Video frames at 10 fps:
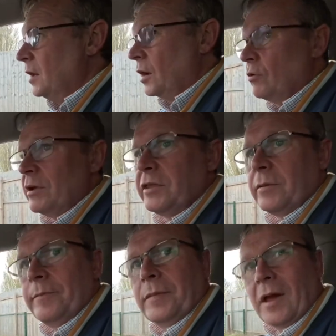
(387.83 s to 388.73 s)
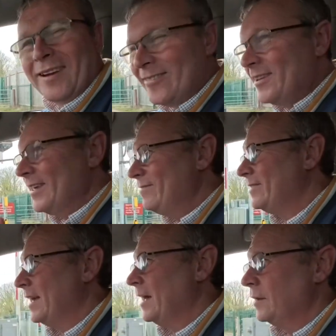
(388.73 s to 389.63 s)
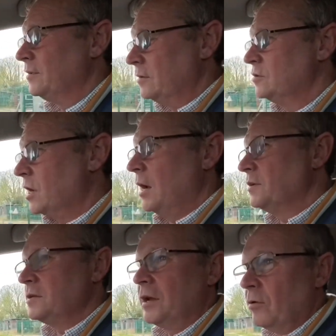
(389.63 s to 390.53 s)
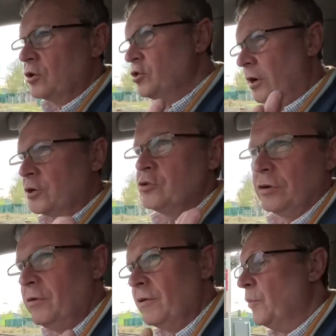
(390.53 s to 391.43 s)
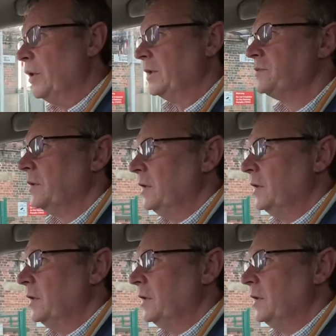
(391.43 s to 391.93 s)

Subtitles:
Greatham, and on the left there, which you can't see out of shot, I'll show you in a bit,